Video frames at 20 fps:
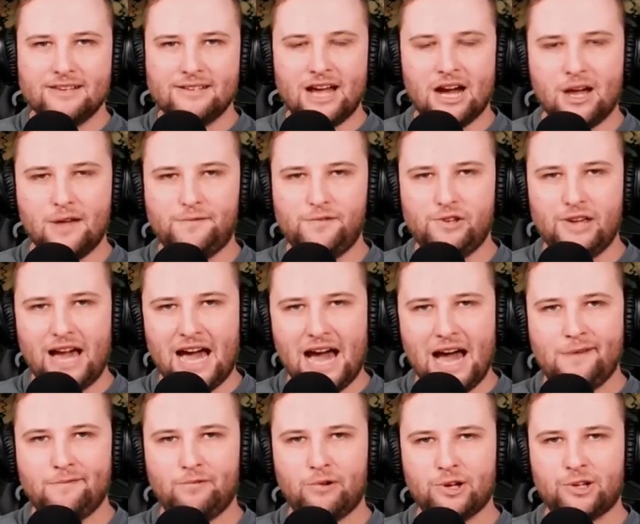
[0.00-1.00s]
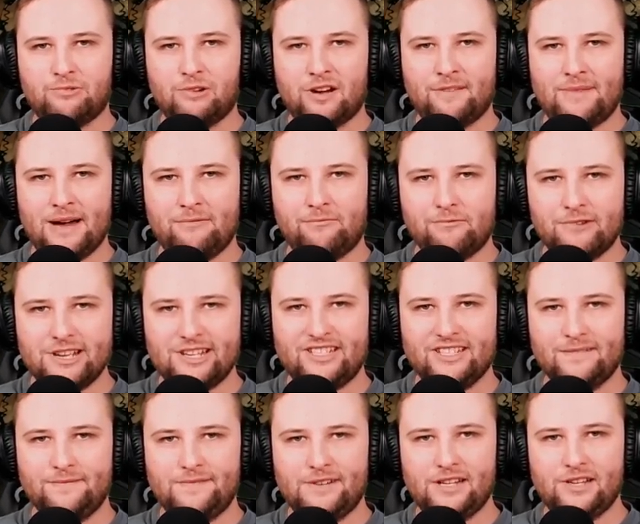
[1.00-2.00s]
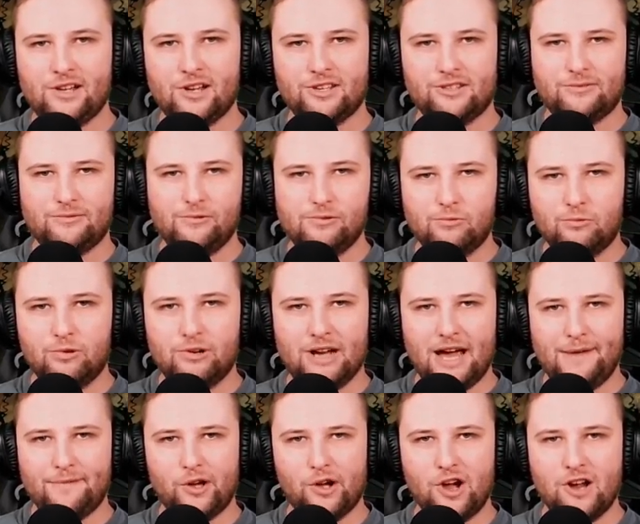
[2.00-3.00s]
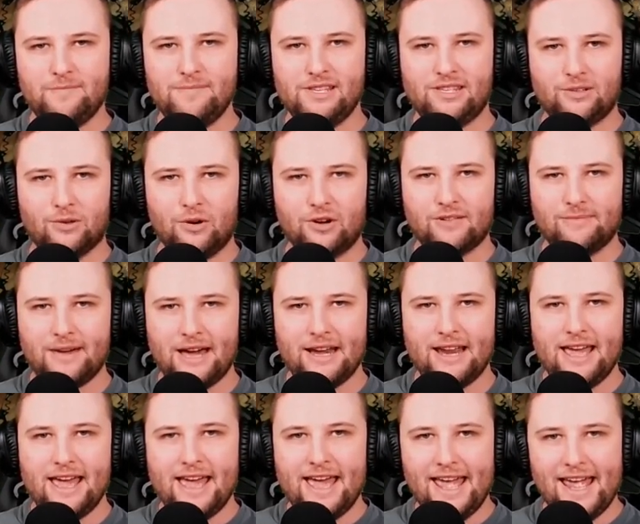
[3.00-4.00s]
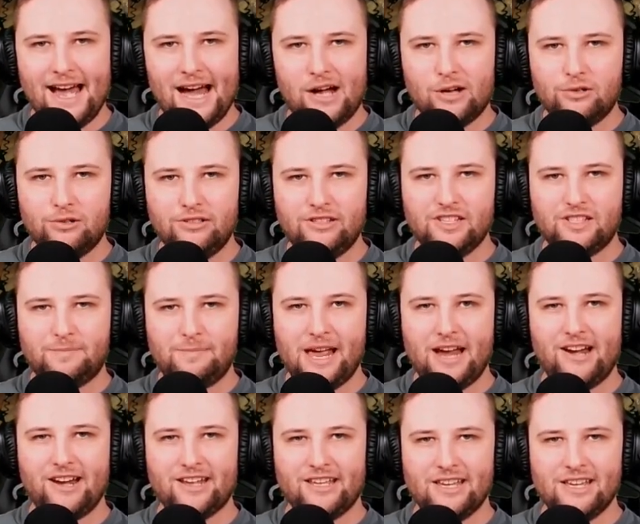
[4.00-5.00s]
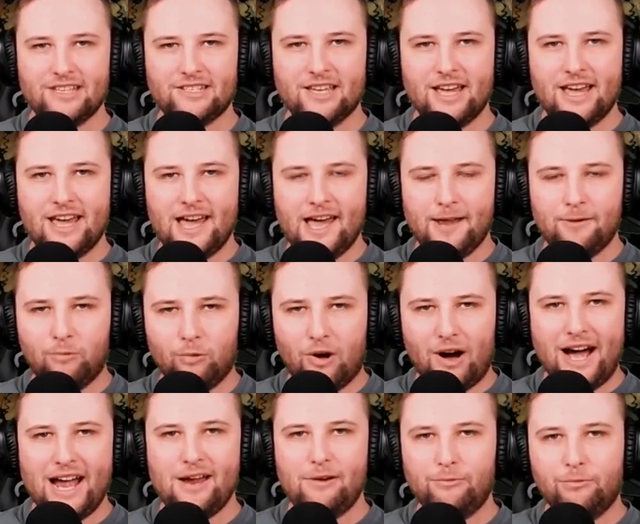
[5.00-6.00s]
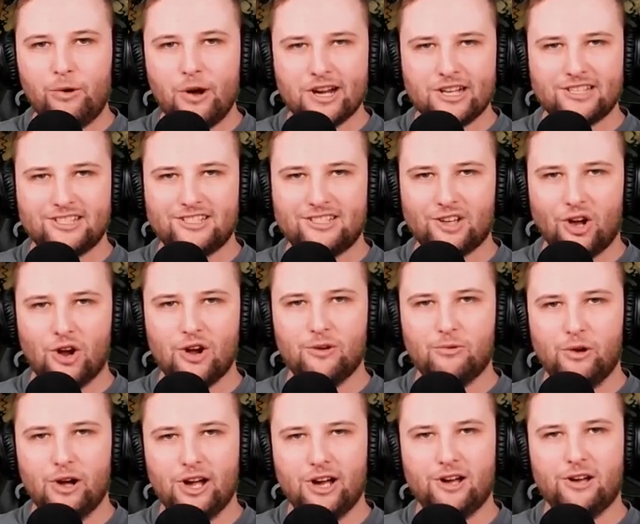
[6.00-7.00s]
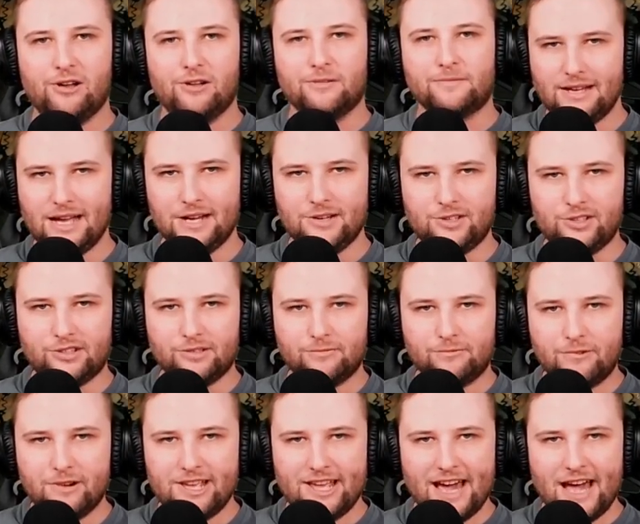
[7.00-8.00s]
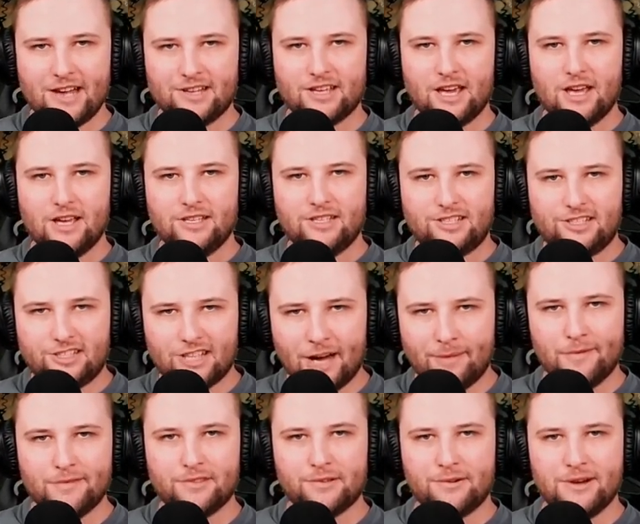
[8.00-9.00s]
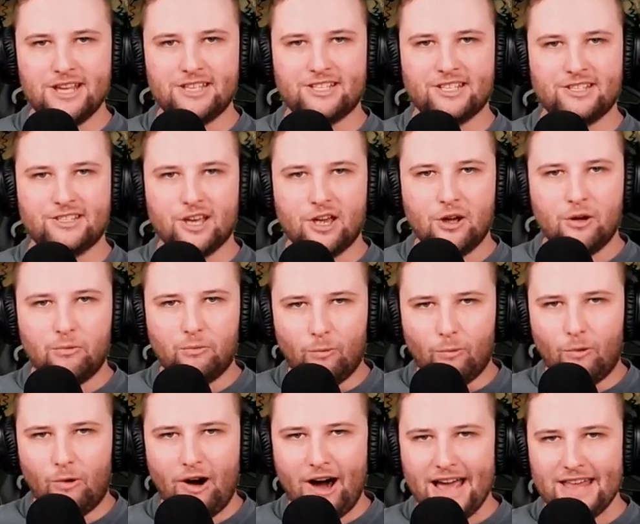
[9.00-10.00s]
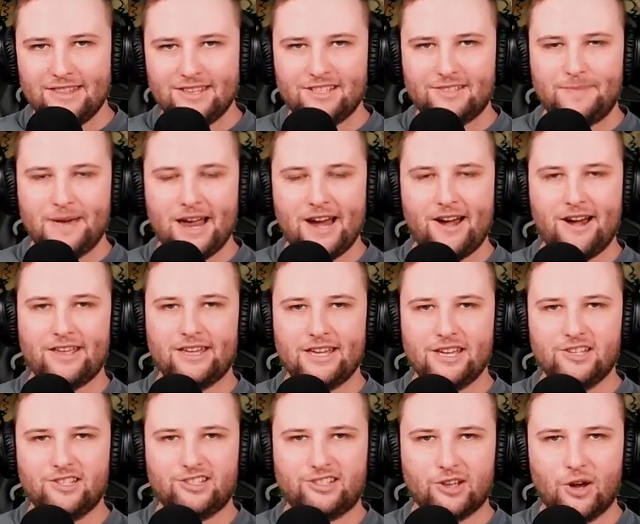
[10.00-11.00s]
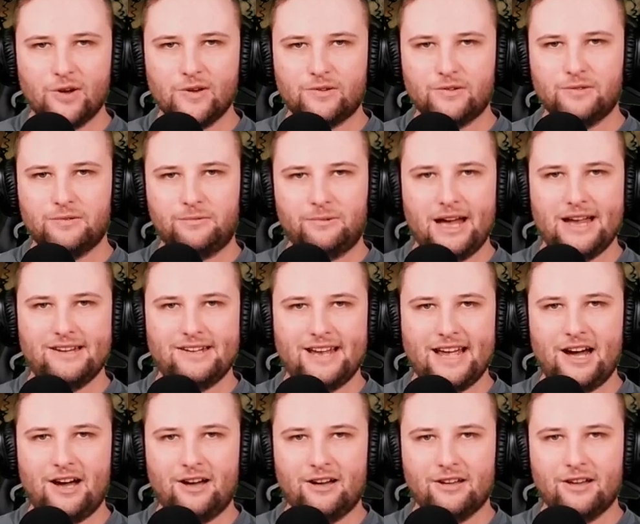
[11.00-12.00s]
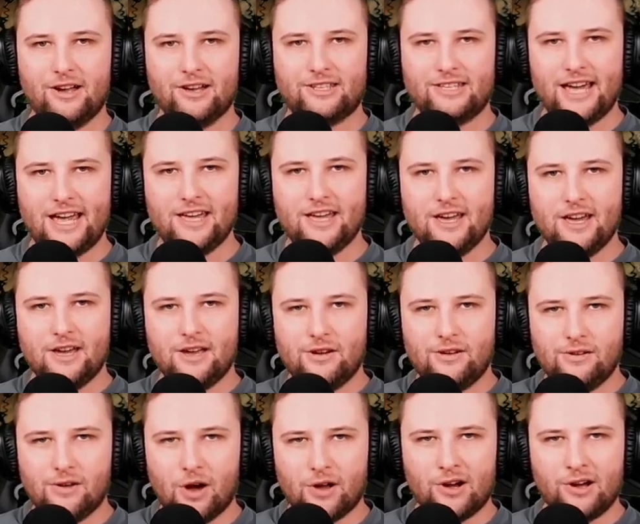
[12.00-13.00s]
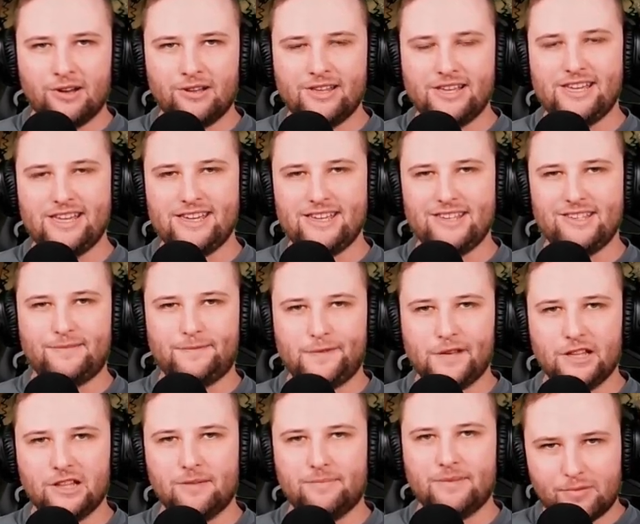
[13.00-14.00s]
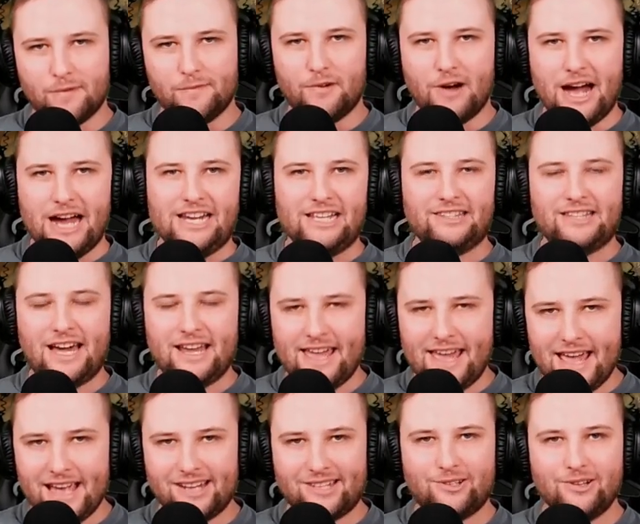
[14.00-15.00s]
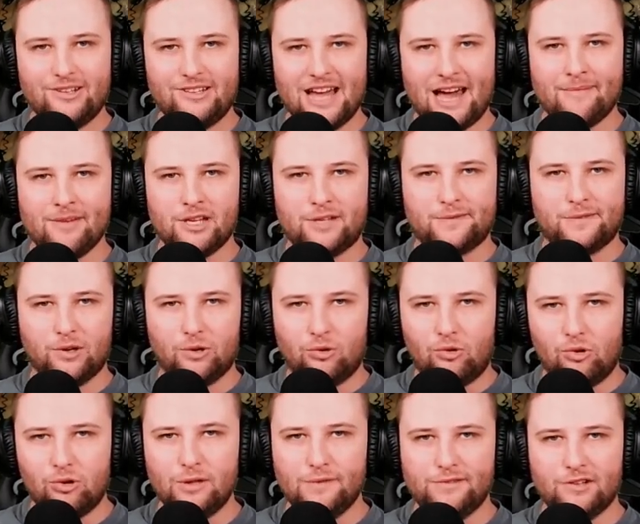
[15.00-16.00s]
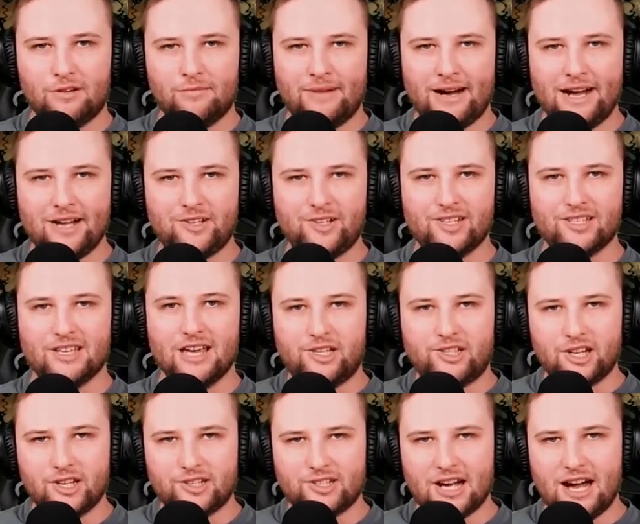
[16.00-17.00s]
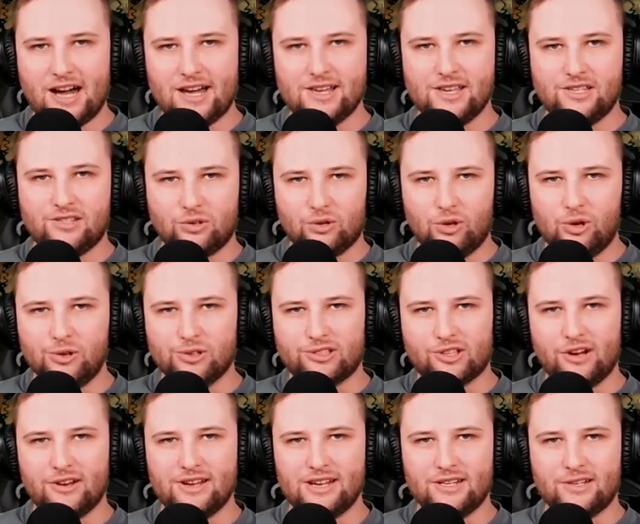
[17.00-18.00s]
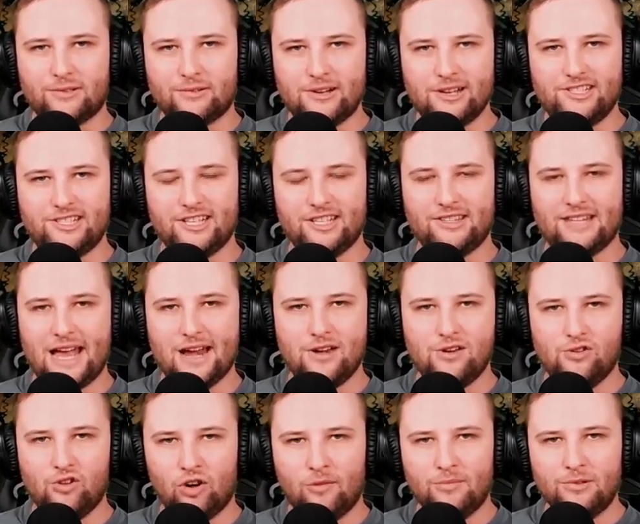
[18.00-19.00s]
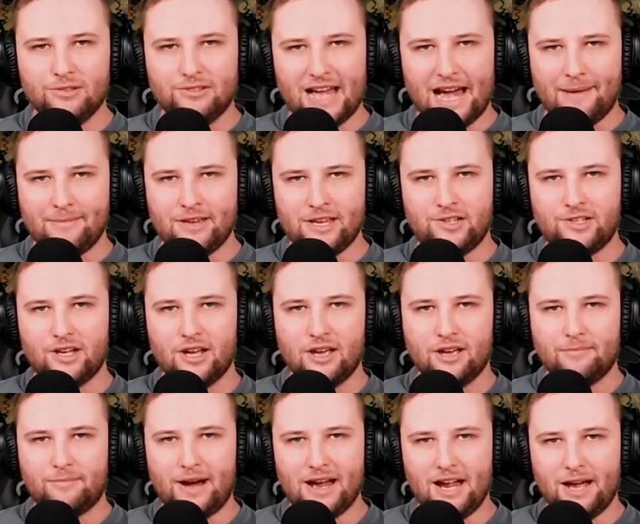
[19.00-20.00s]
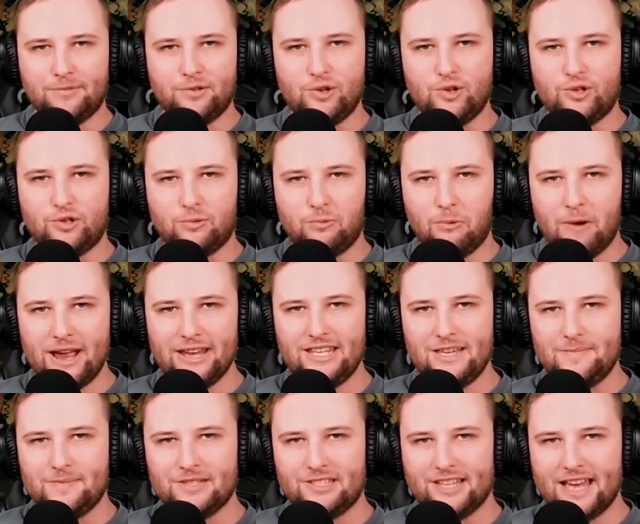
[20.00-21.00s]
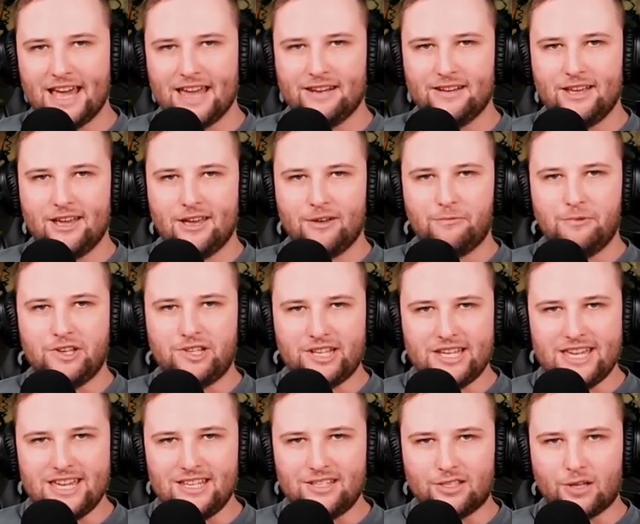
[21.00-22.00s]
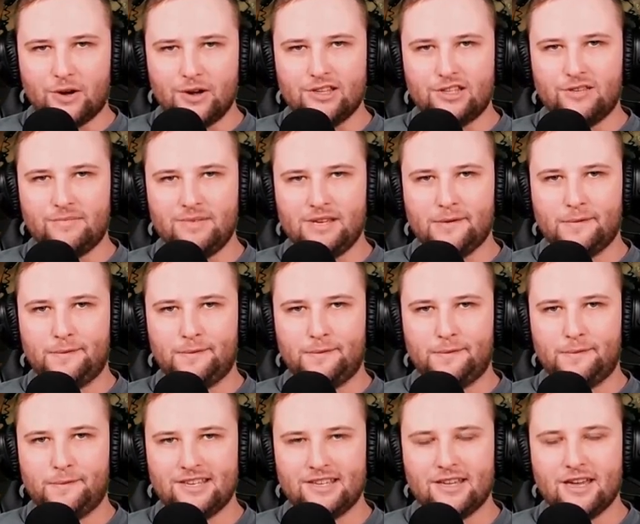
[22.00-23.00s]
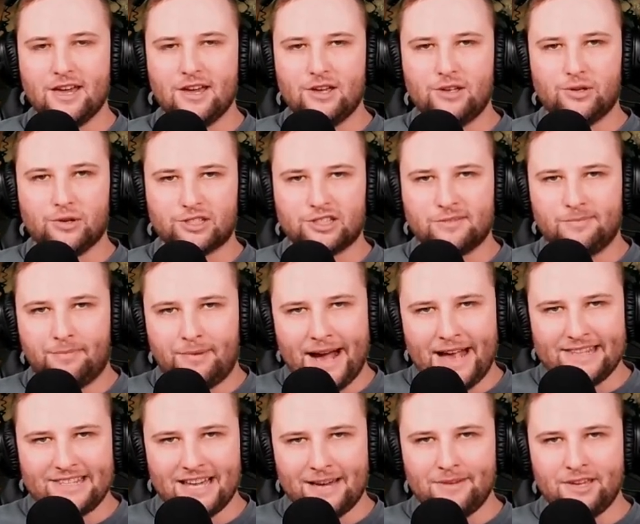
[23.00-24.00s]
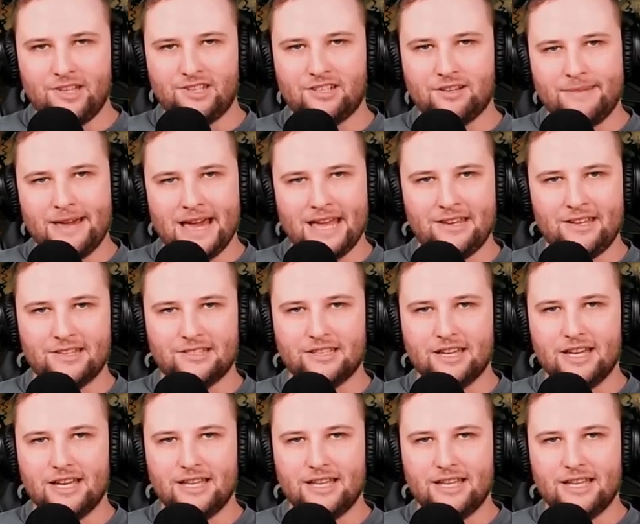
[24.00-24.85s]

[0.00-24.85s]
Now, if you have watched one of my recent videos, you would have heard me talk about how good this pairing is and why it works so well. Now, just to rehash some of the reasons why this pairing is so good right now, okay? Not only is Philip providing that extra damage for all of your marches, but Shajar is also increasing that normal damage by up to 20%, which is going to be affecting your smite damage commanders.